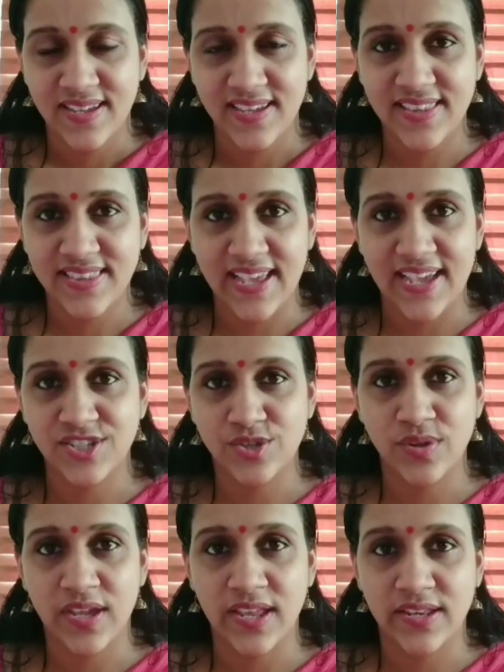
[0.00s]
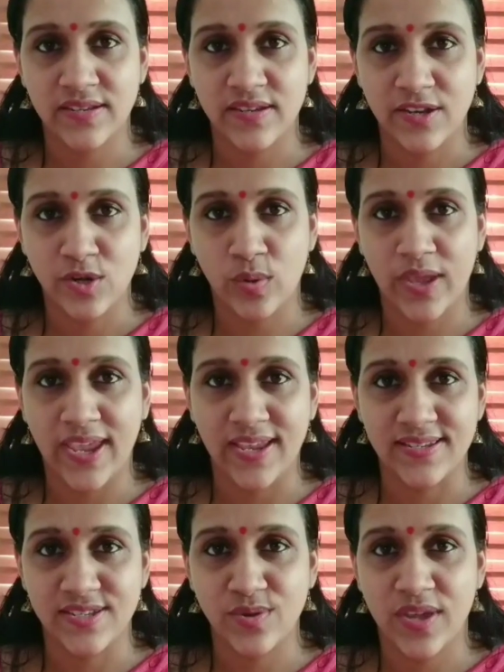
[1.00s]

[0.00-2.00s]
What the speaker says: In that you can locate,